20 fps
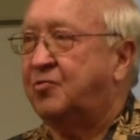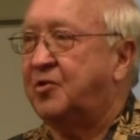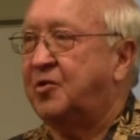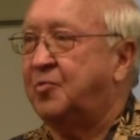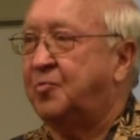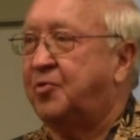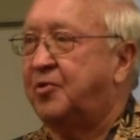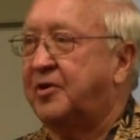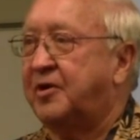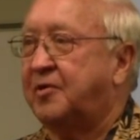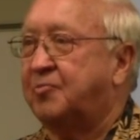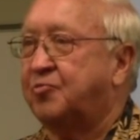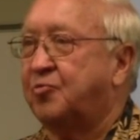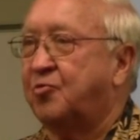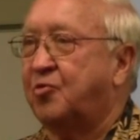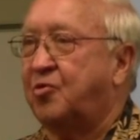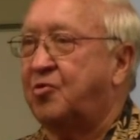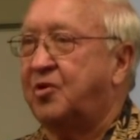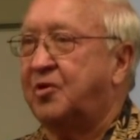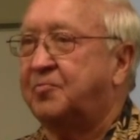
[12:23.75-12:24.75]
we'll put up
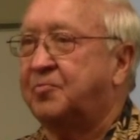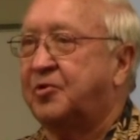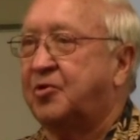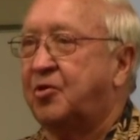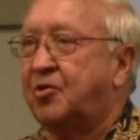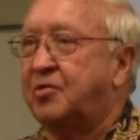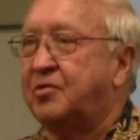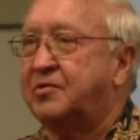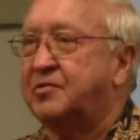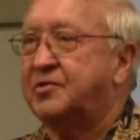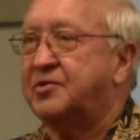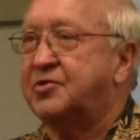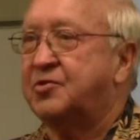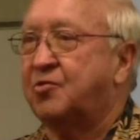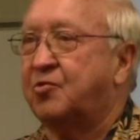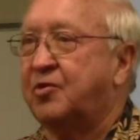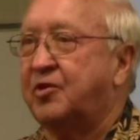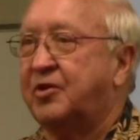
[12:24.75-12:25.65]
a row of curtains so